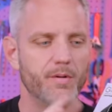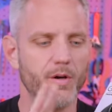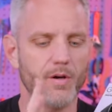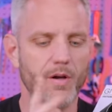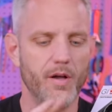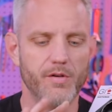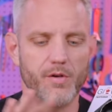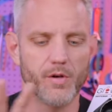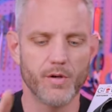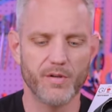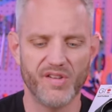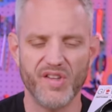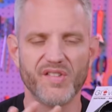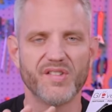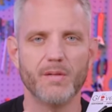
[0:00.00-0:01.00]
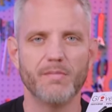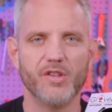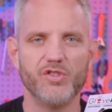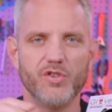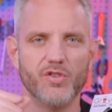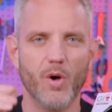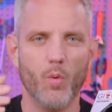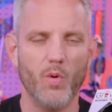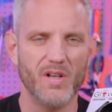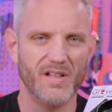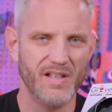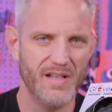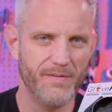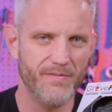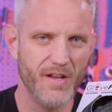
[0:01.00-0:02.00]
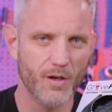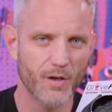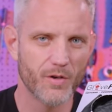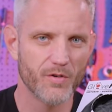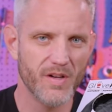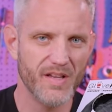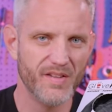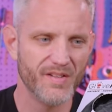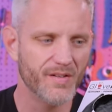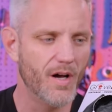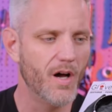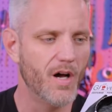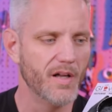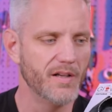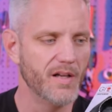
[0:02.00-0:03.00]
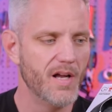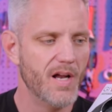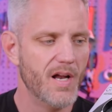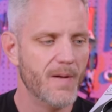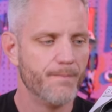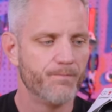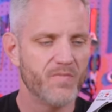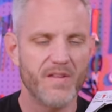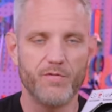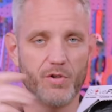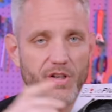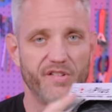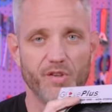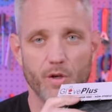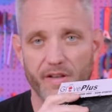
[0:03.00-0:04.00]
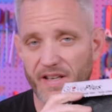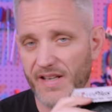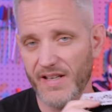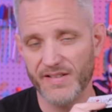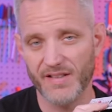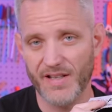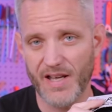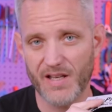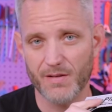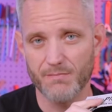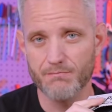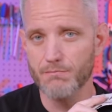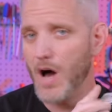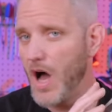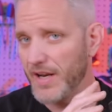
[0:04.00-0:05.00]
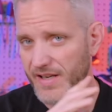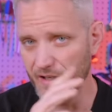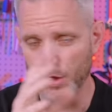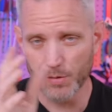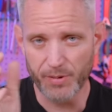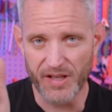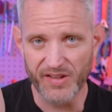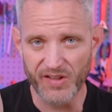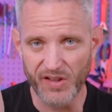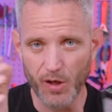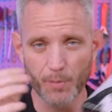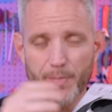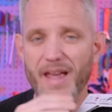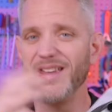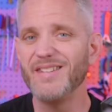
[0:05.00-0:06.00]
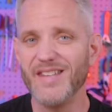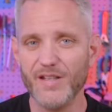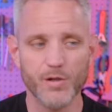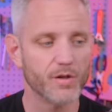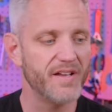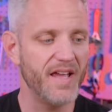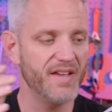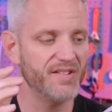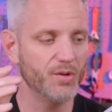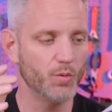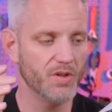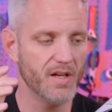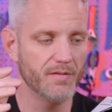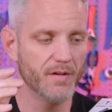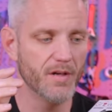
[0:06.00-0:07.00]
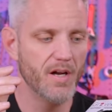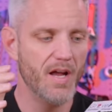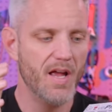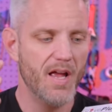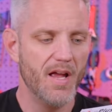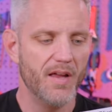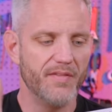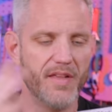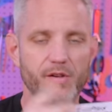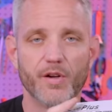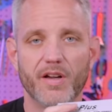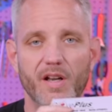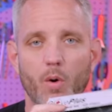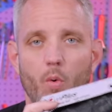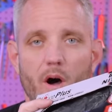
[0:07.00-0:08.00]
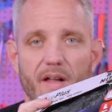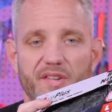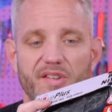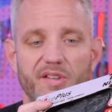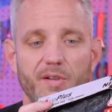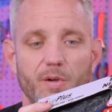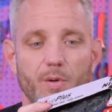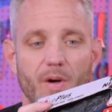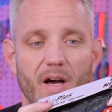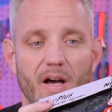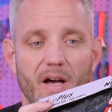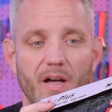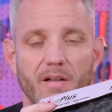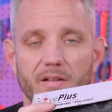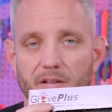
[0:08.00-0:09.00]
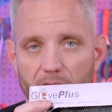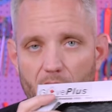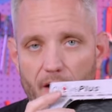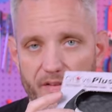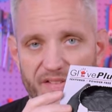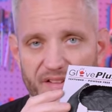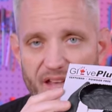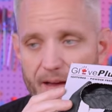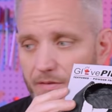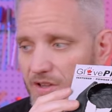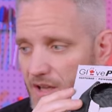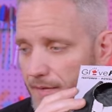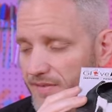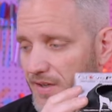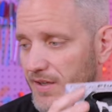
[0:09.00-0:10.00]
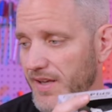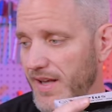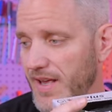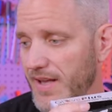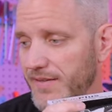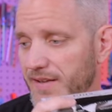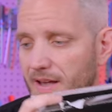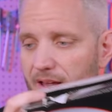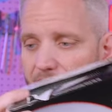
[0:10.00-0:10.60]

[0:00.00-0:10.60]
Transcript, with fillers: er, in your system that you don't want to leave finger grease on. If you're going to start getting into like modding your PC or painting your case or whatever, then you're going to want to uh, obviously have gloves on hand.